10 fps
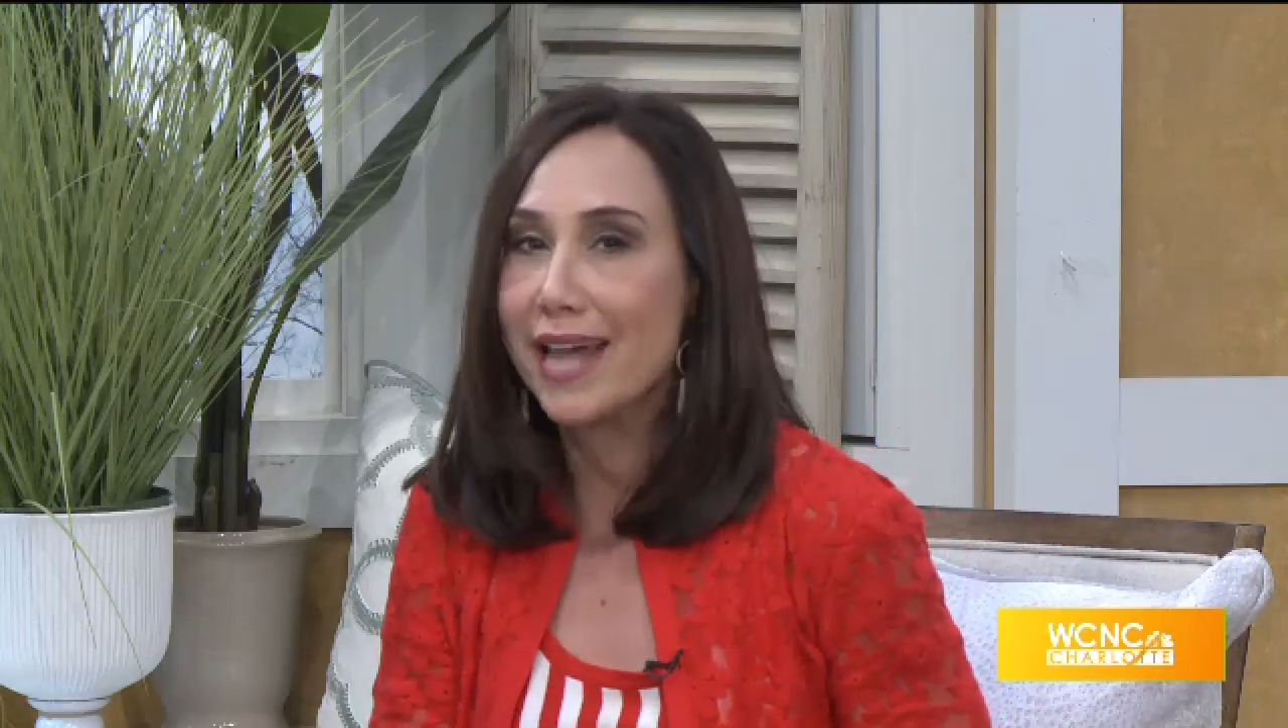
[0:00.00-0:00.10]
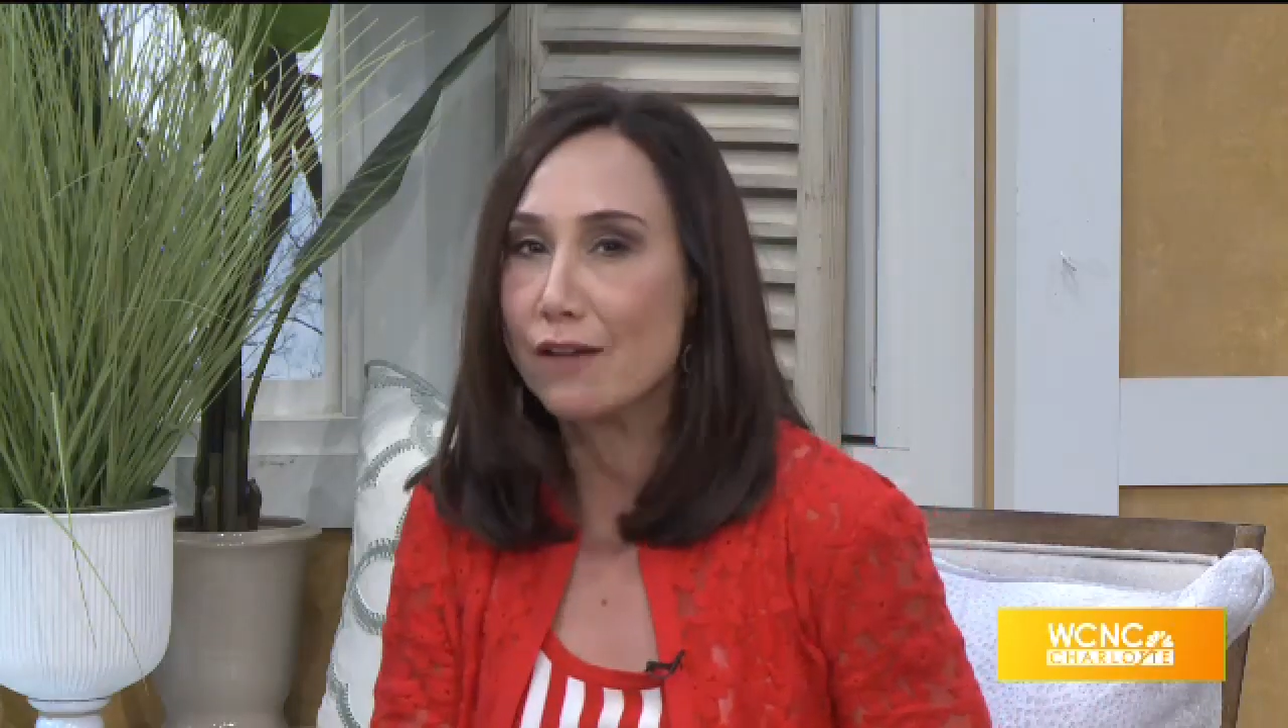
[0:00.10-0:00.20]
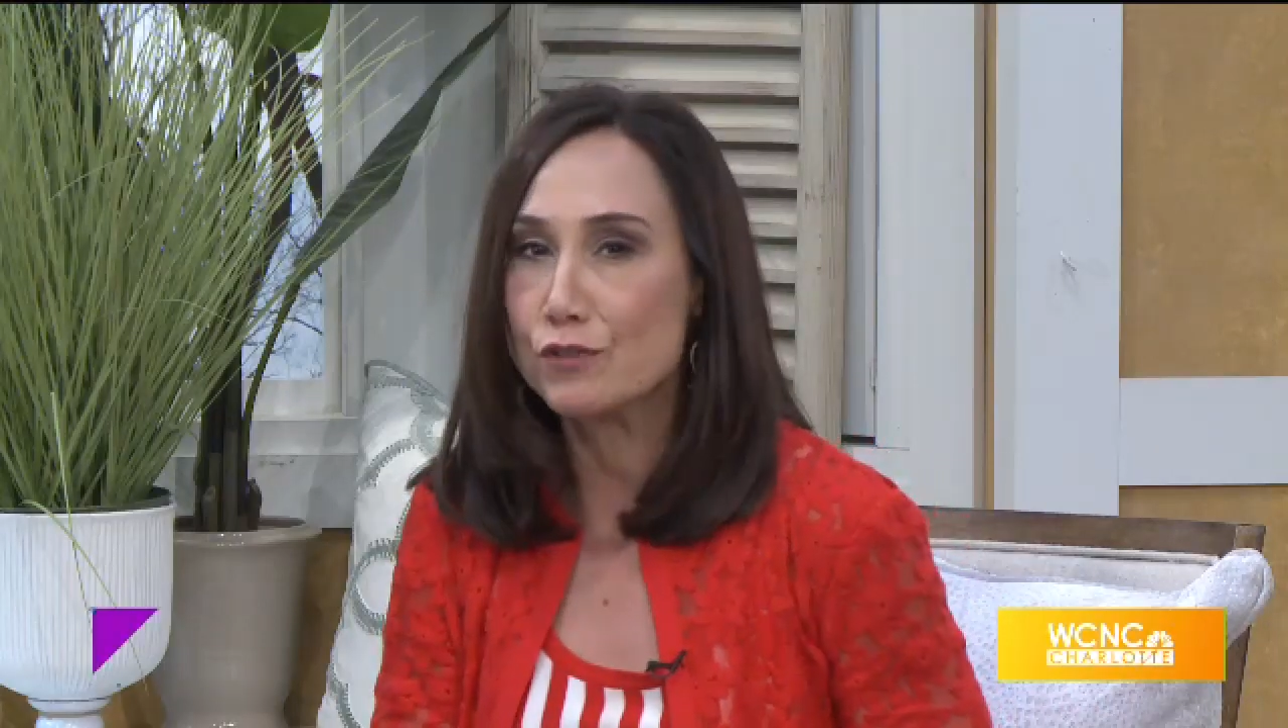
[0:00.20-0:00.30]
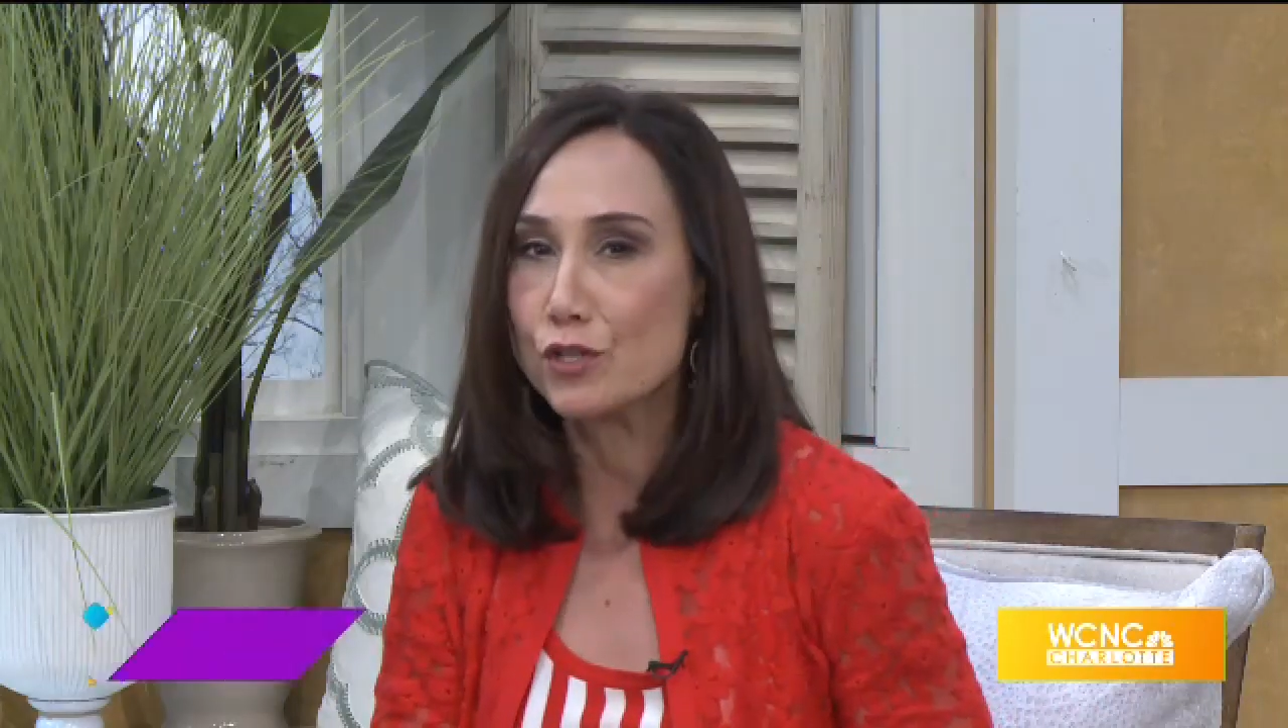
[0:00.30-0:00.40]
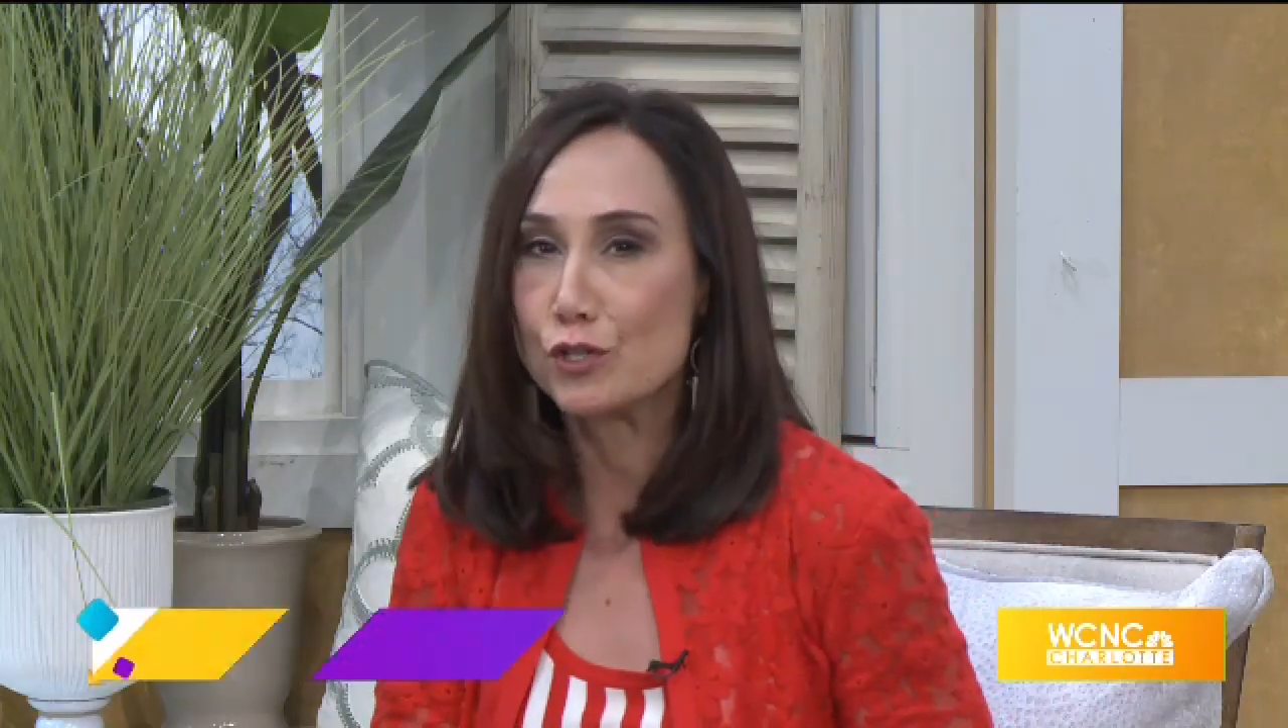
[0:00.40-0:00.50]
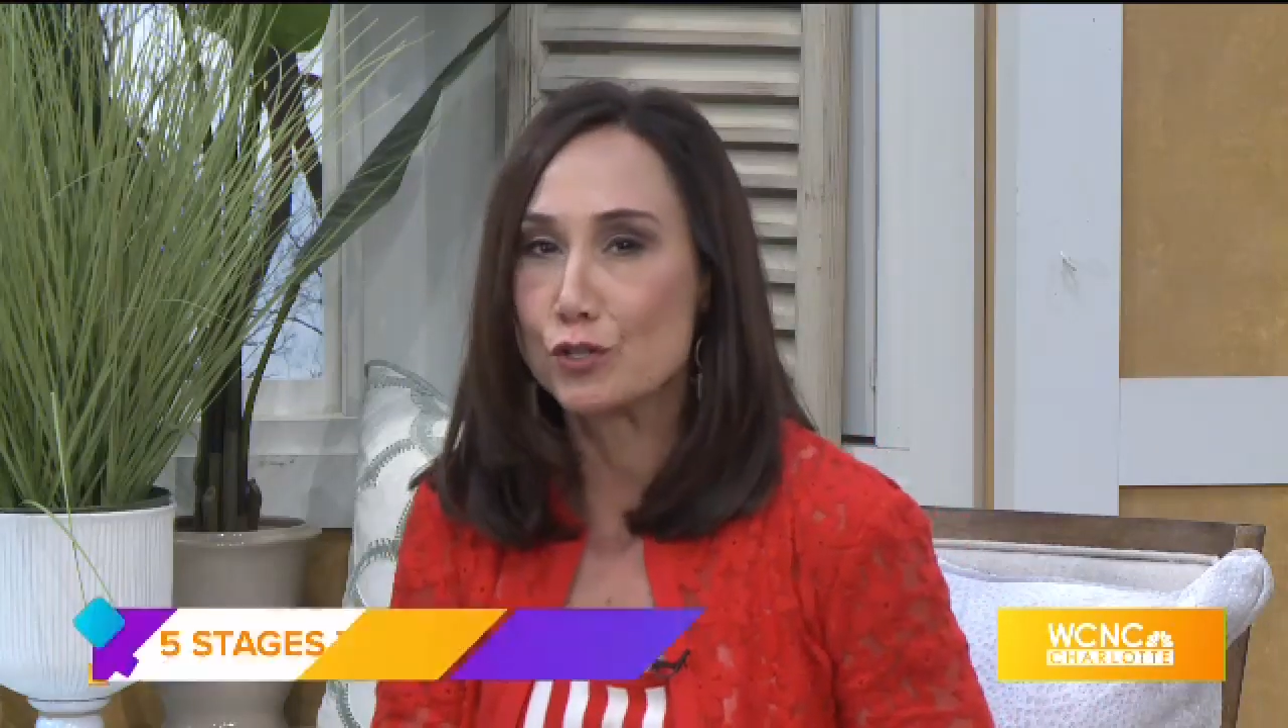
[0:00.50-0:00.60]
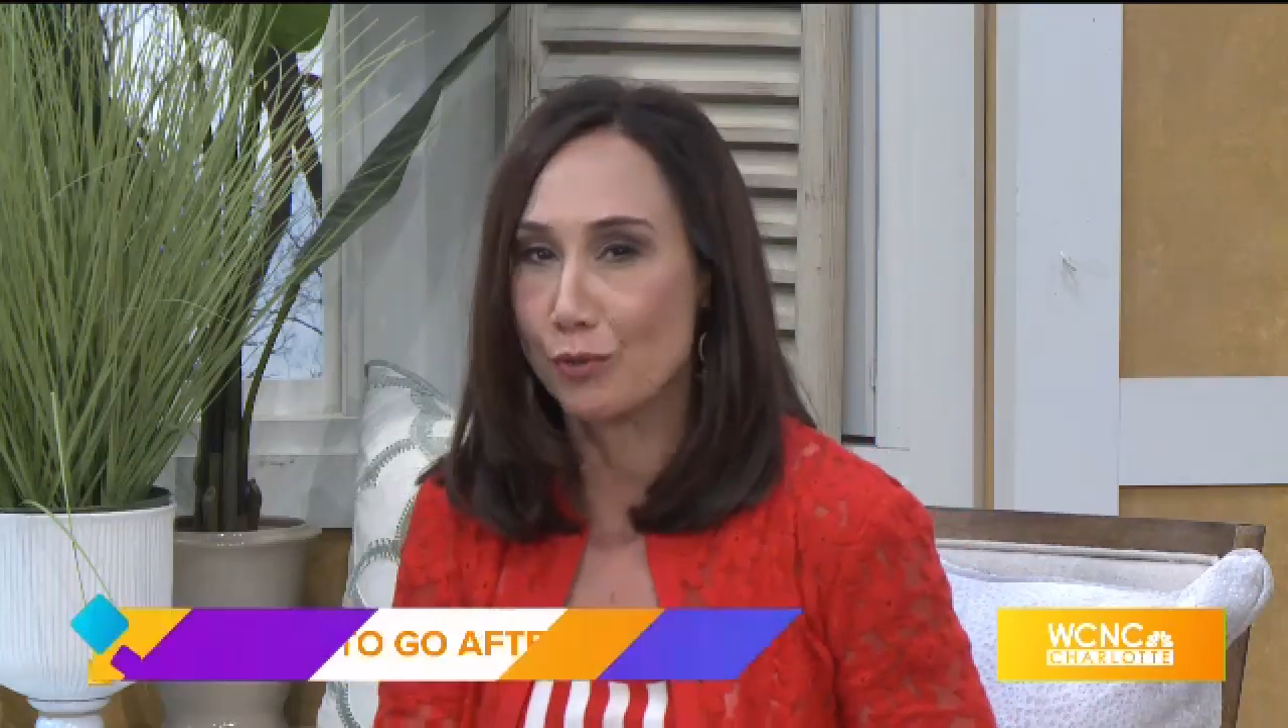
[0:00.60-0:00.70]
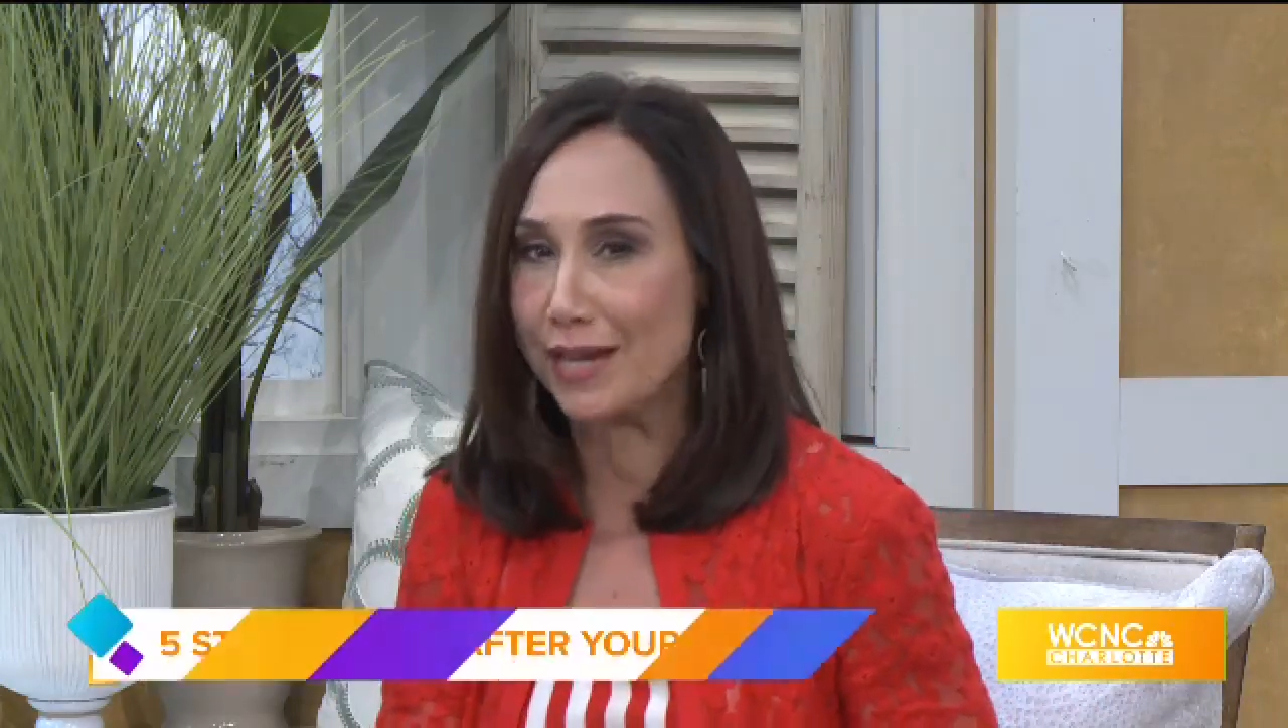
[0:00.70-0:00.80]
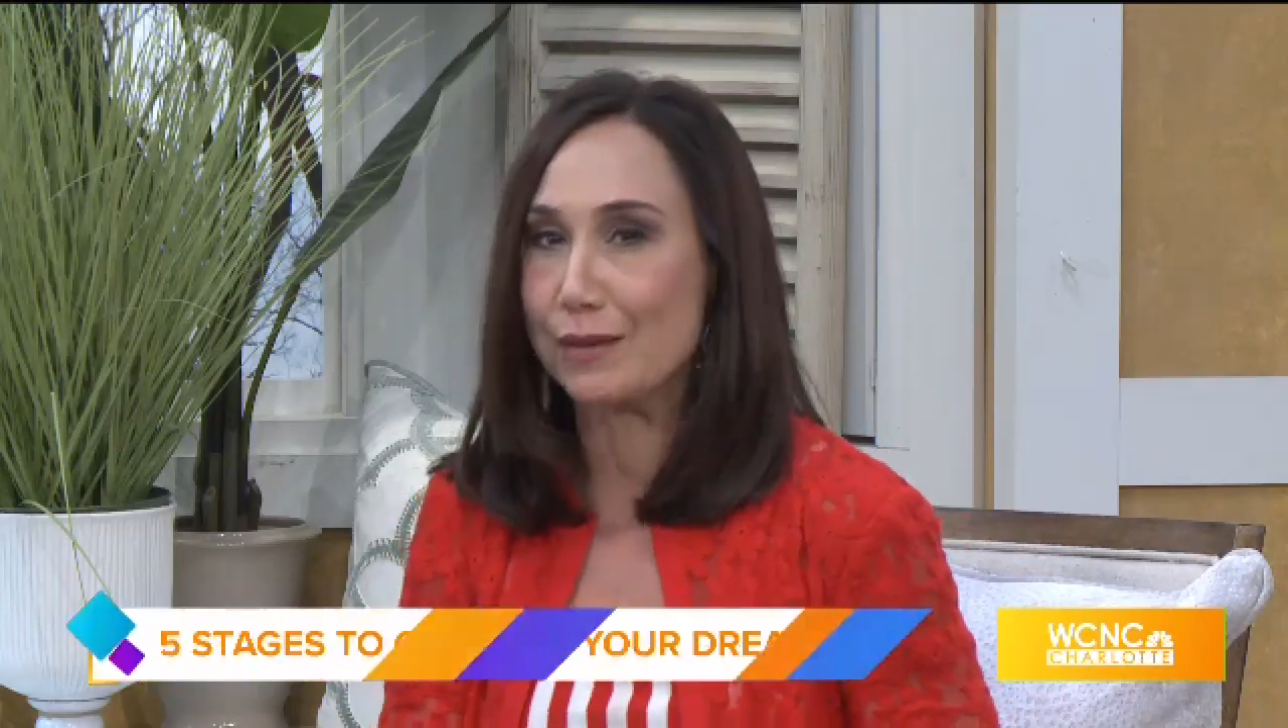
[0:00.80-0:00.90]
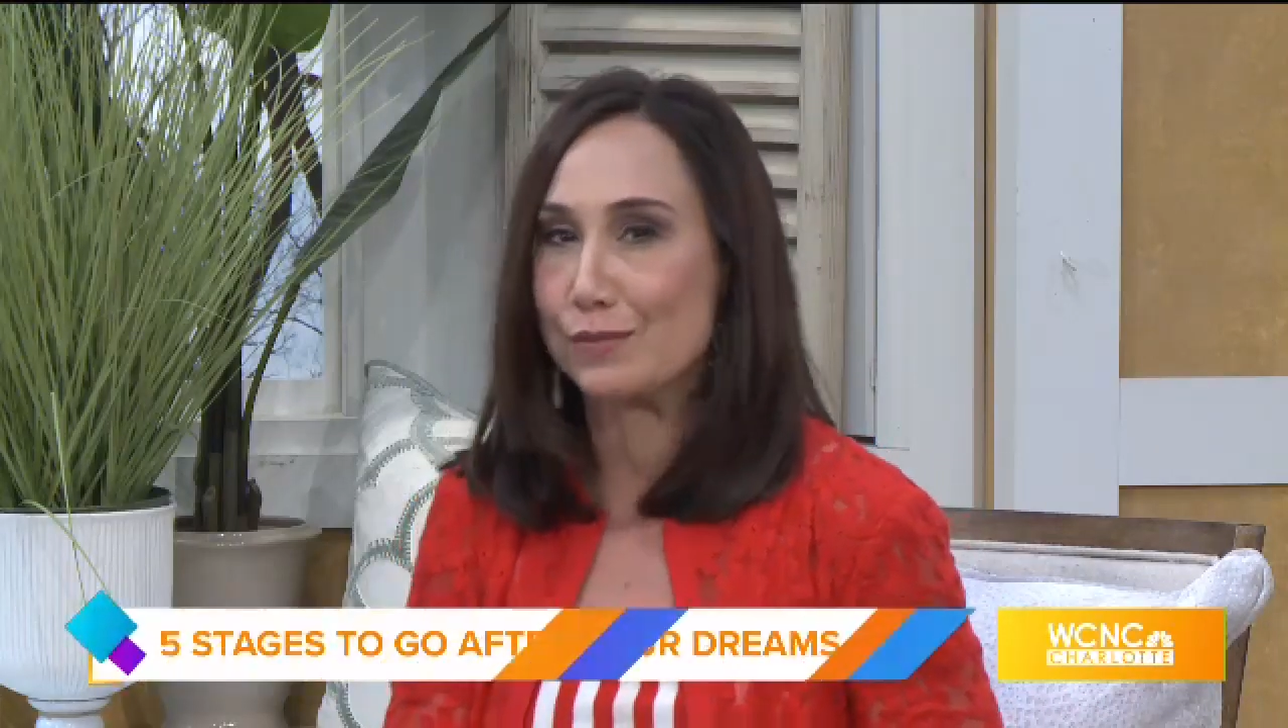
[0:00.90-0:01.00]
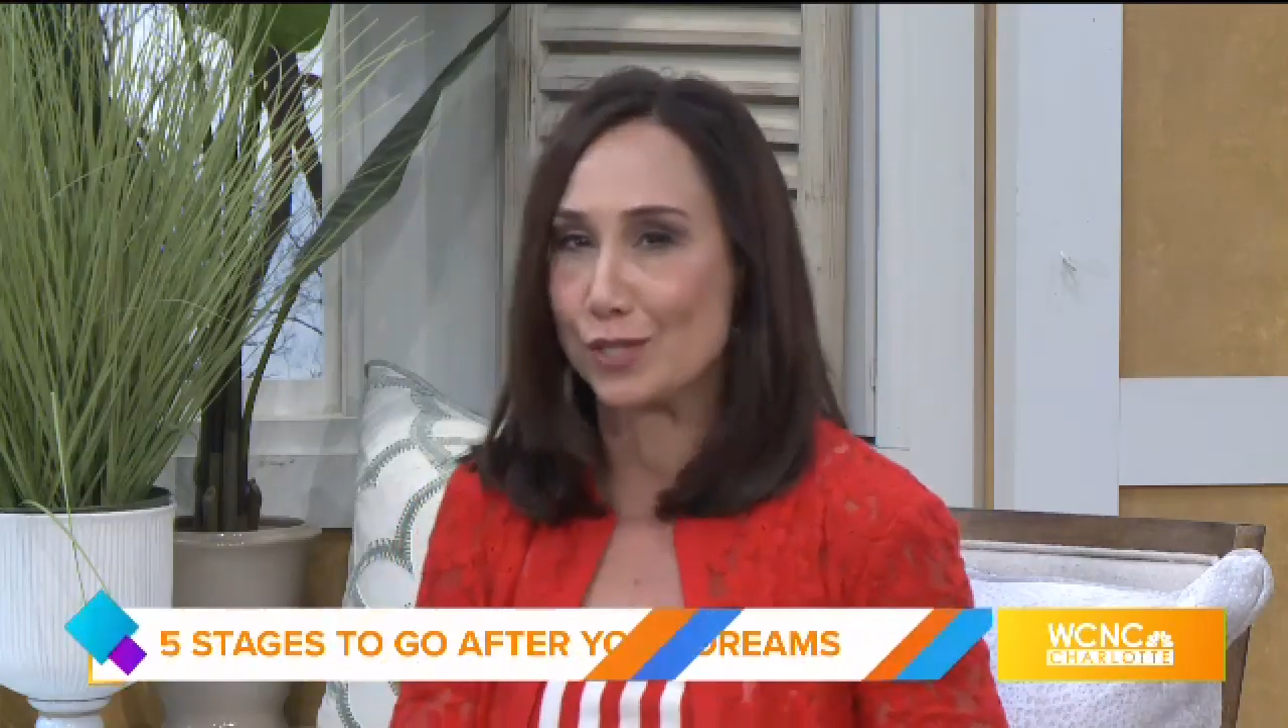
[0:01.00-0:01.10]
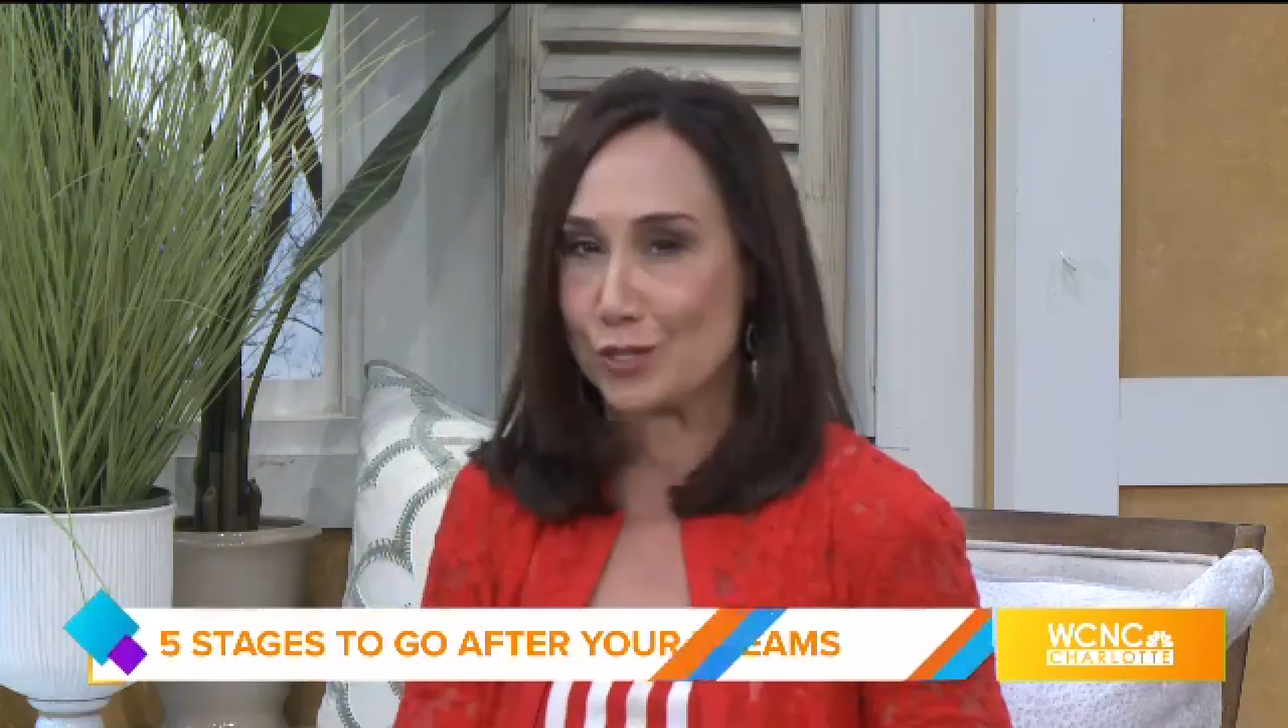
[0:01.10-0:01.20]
after your dreams